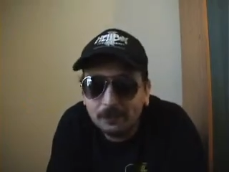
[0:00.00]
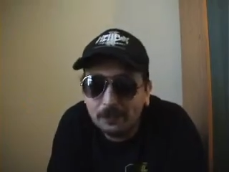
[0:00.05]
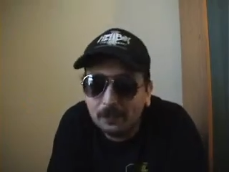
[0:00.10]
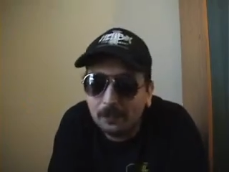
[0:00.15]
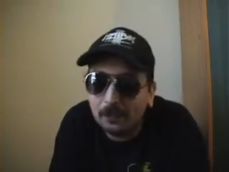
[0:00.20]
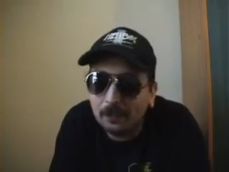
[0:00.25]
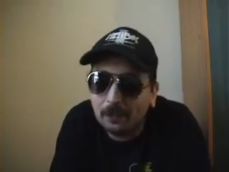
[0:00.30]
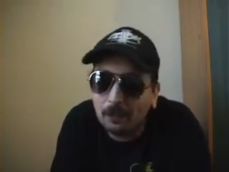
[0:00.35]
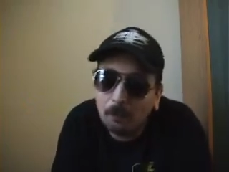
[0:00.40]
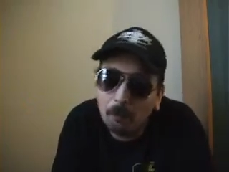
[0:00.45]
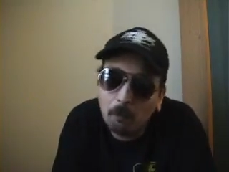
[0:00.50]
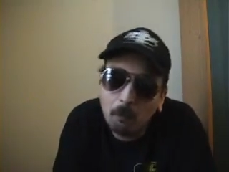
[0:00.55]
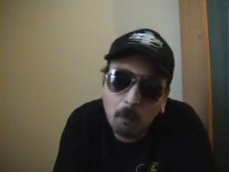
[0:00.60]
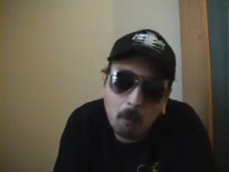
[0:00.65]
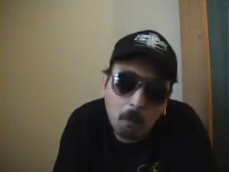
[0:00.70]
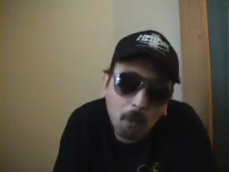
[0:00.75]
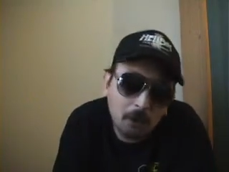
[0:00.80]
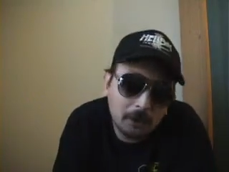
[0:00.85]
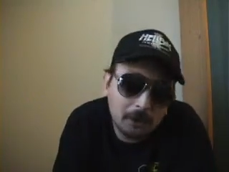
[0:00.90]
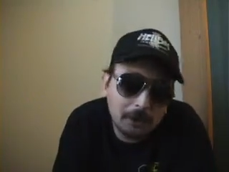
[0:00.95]
You don't know
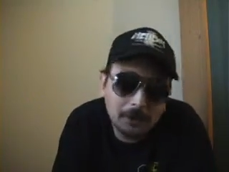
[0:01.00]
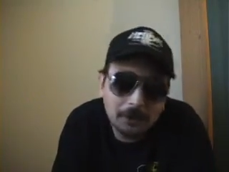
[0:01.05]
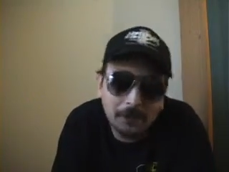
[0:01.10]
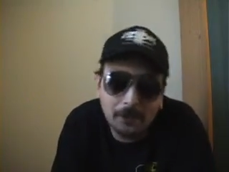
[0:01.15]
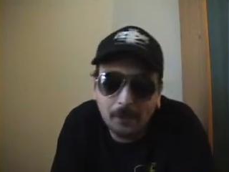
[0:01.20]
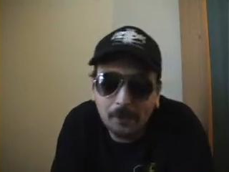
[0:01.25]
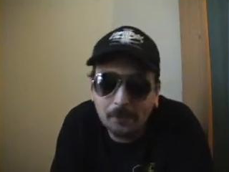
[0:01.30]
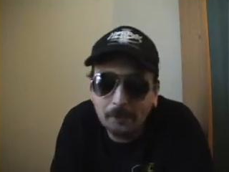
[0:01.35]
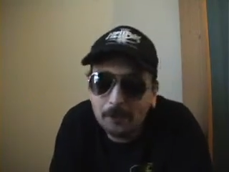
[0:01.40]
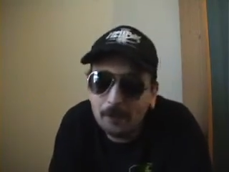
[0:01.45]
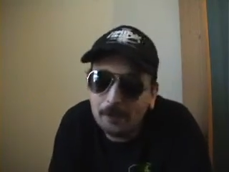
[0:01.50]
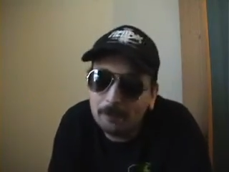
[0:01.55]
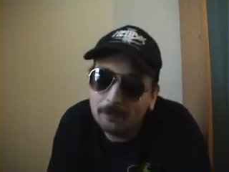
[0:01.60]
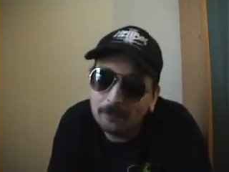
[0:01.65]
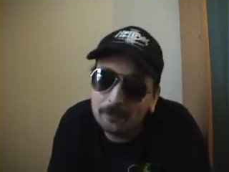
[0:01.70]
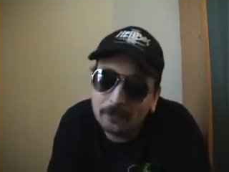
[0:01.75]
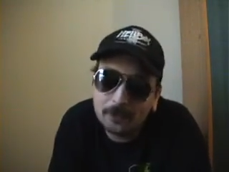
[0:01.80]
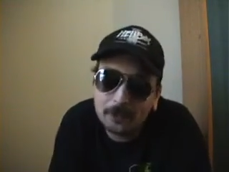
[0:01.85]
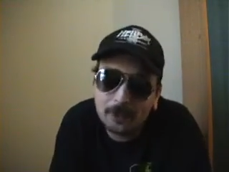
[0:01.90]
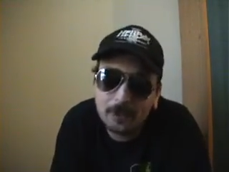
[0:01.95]
what she's doing
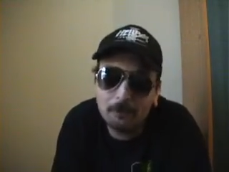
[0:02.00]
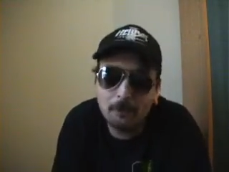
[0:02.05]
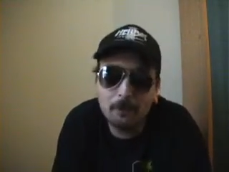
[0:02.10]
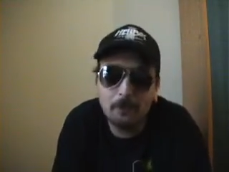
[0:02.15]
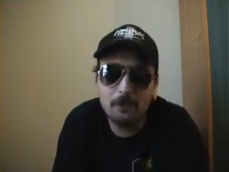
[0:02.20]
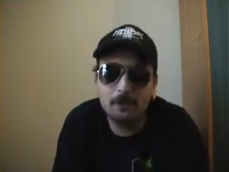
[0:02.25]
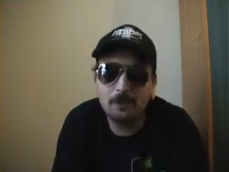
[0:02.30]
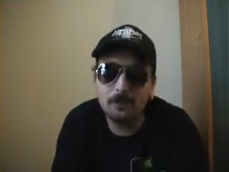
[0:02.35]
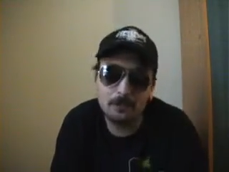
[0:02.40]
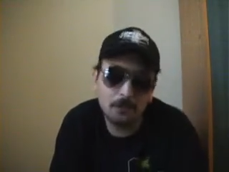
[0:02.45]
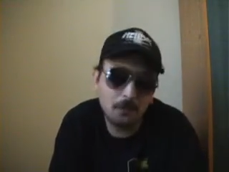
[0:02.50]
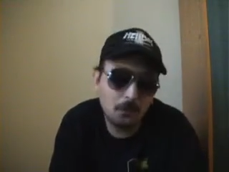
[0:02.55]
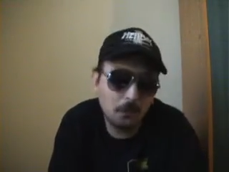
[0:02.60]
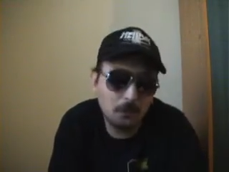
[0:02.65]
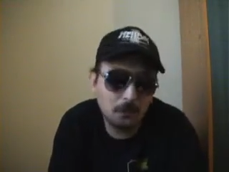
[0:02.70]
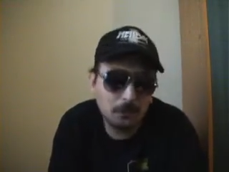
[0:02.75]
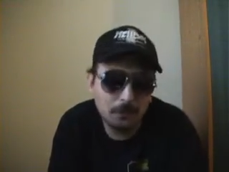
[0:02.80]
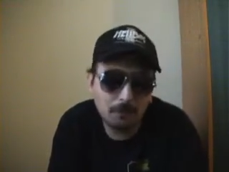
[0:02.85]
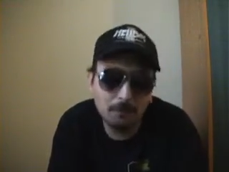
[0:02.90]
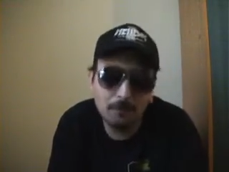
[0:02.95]
with someone as
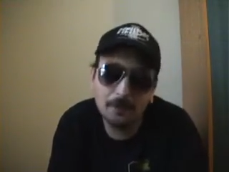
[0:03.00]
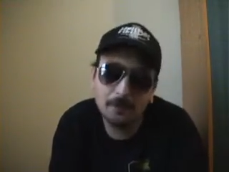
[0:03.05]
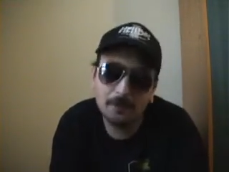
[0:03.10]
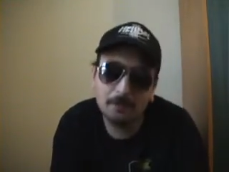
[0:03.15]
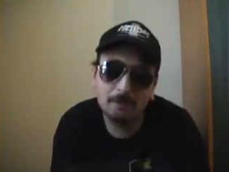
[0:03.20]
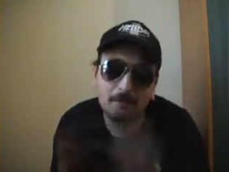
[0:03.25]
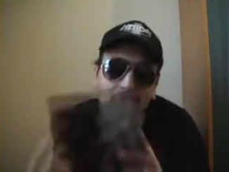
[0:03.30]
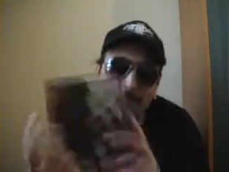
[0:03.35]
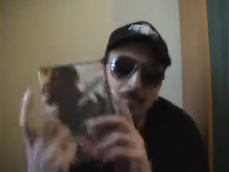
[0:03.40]
awesome as